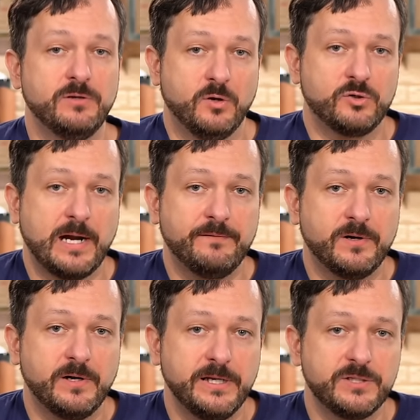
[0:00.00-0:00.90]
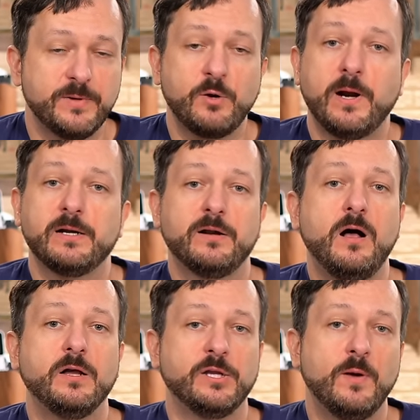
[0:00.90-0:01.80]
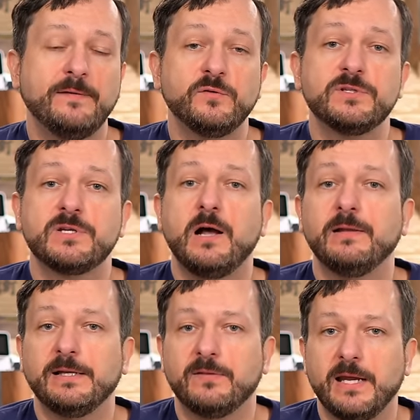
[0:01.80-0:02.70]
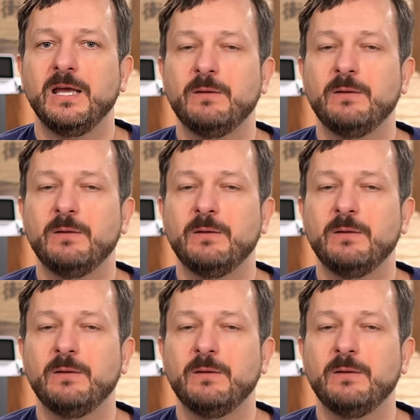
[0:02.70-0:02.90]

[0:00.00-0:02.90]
no driver is required at all. You don't have to install anything.